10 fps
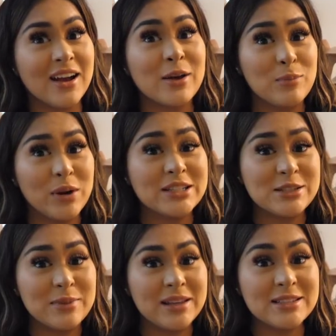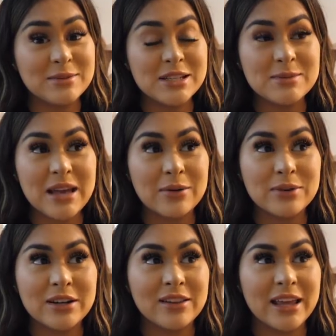compared to me, sometimes I
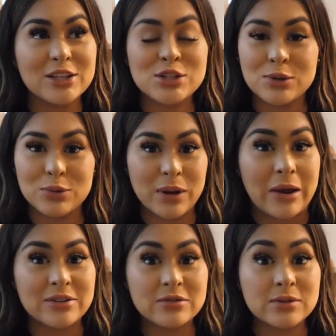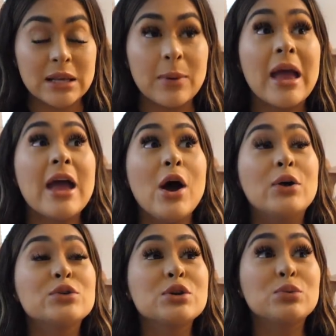run on like two, three hours of sleep.
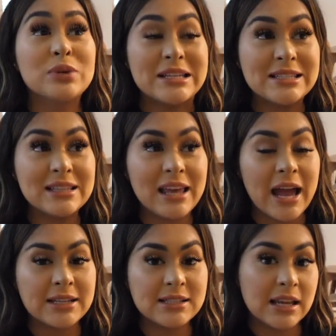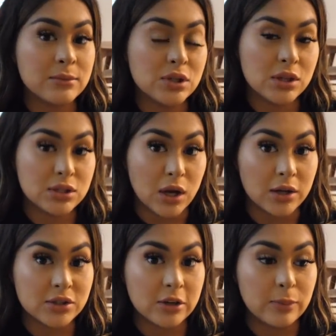I so know. recently I had to take him to the doctor